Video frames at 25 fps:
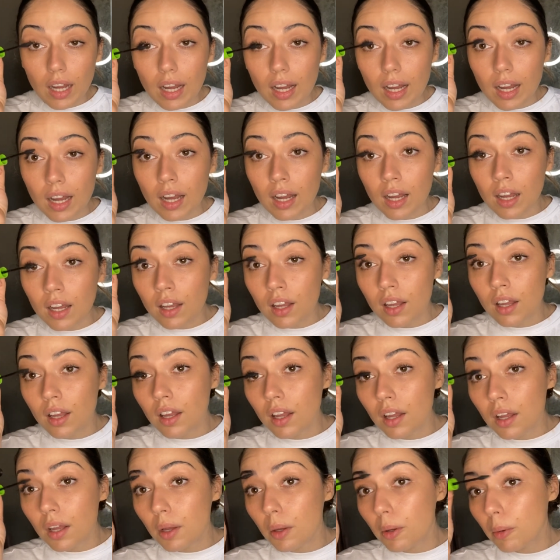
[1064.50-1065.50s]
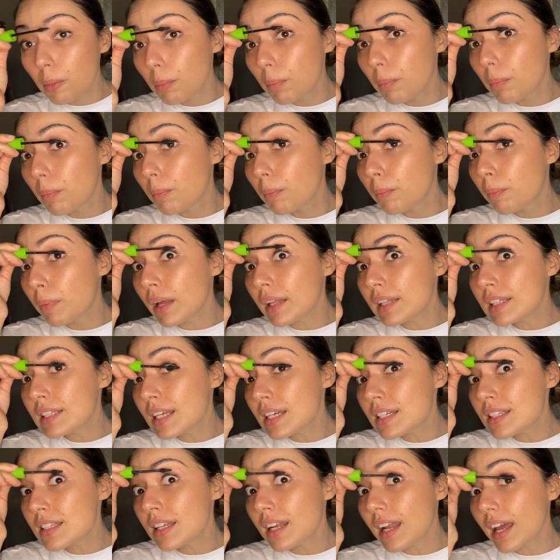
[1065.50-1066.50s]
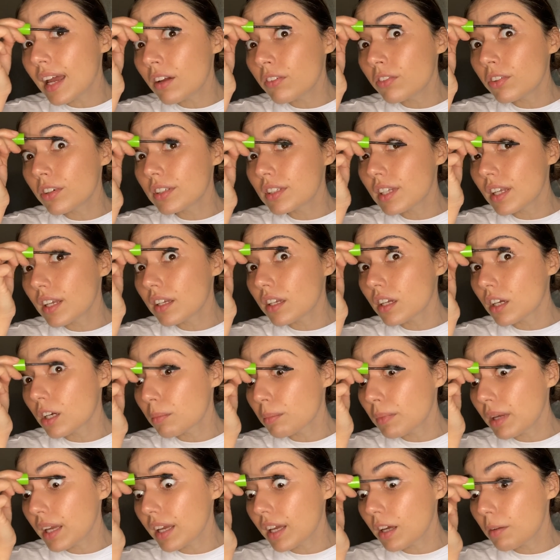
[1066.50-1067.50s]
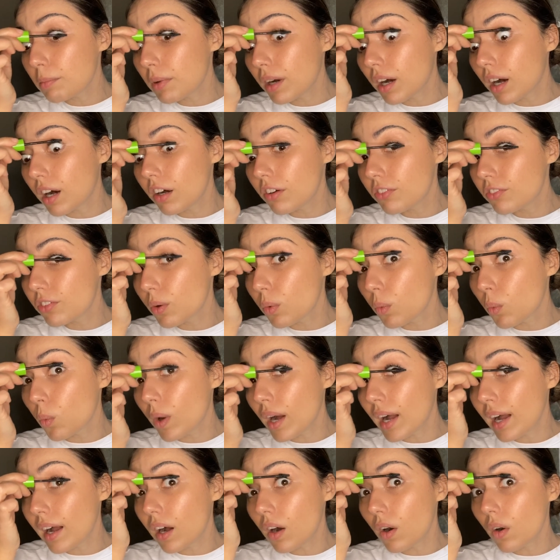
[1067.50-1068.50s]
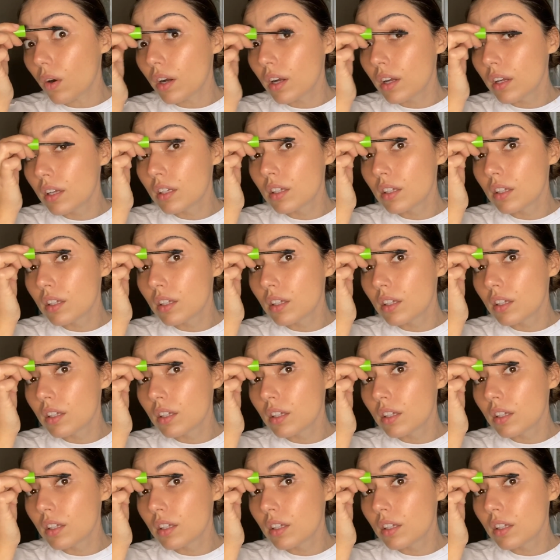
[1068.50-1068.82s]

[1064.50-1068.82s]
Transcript: But does it ever take your makeup off? Wow.